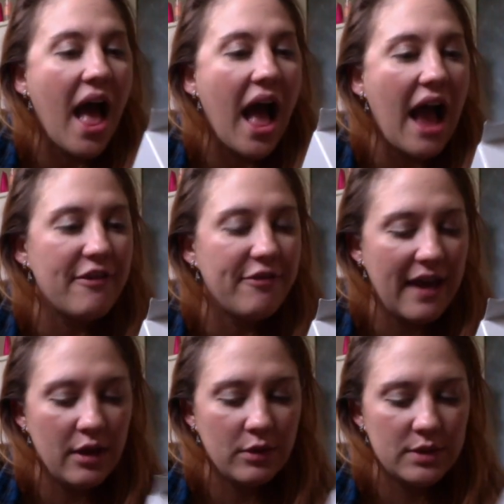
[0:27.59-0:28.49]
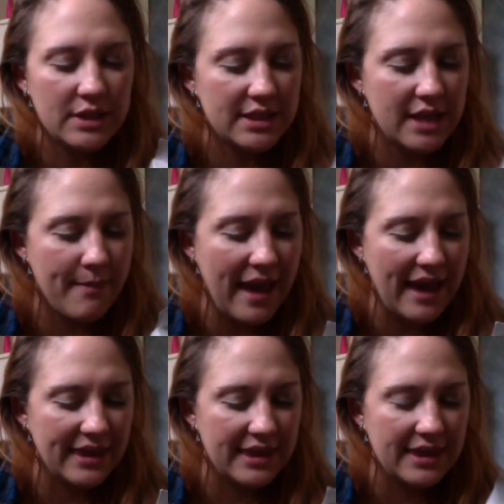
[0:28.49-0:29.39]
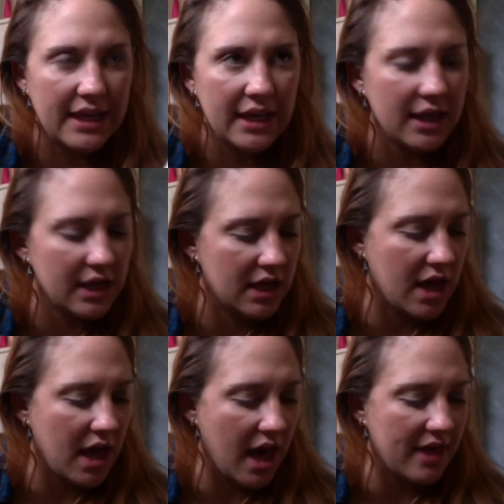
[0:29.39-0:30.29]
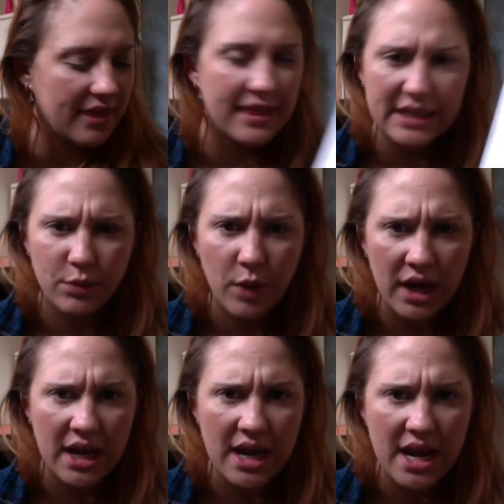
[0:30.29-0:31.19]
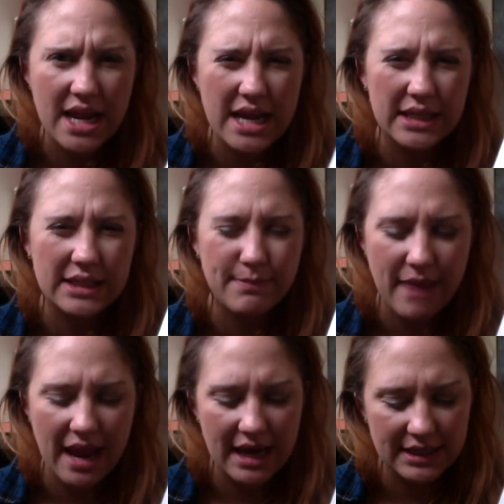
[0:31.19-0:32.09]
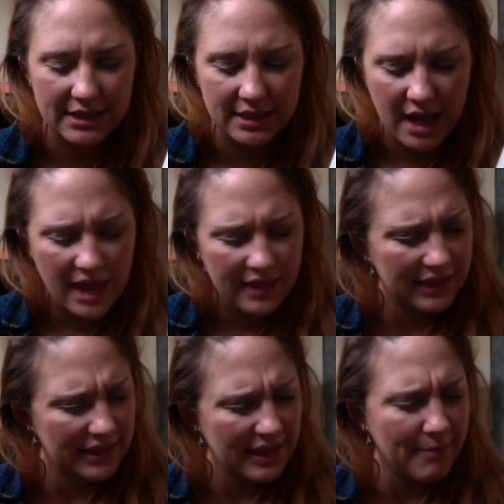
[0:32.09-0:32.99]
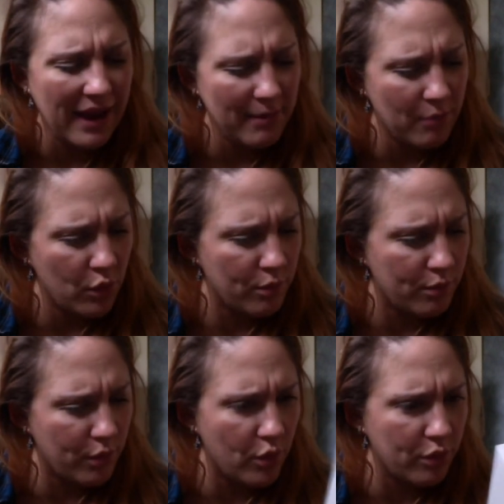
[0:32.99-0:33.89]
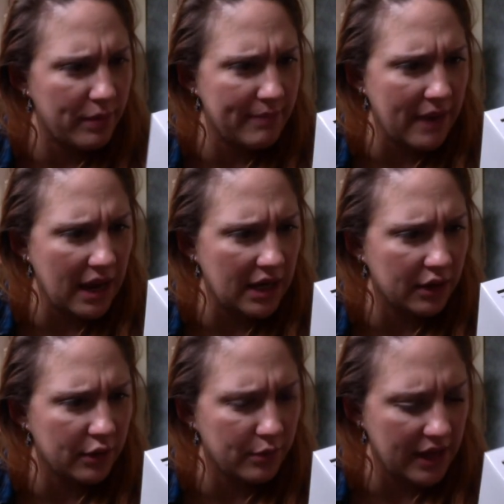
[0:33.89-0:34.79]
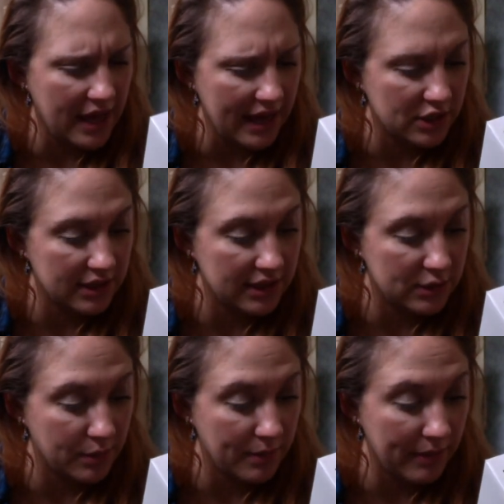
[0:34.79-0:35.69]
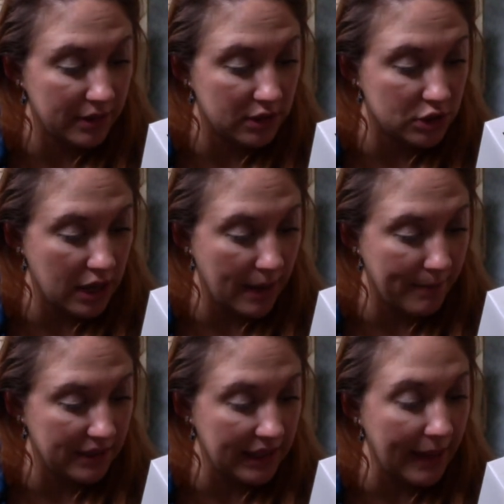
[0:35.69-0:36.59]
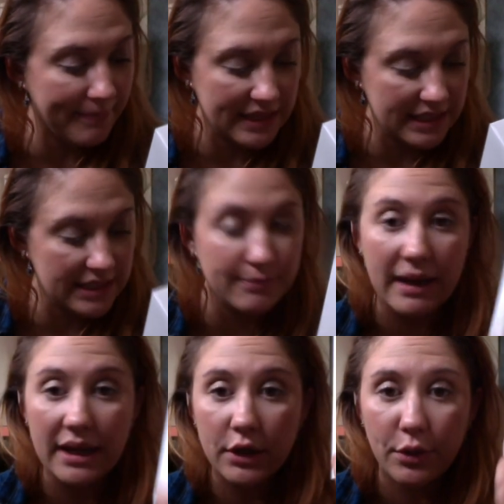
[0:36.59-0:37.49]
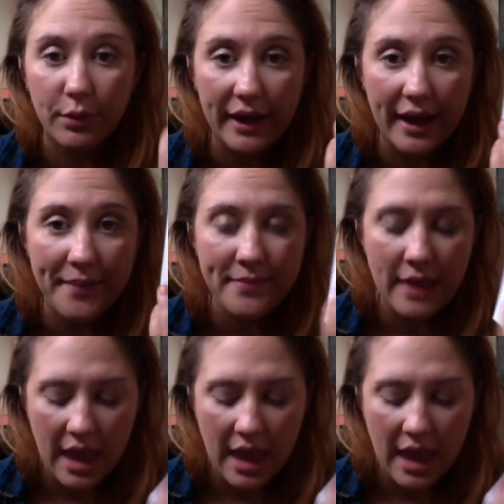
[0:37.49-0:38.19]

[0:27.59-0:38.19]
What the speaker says: I found some, I think this one is made, they might both be made in Korea actually. This one might be Japan. Yeah, this is made in Korea.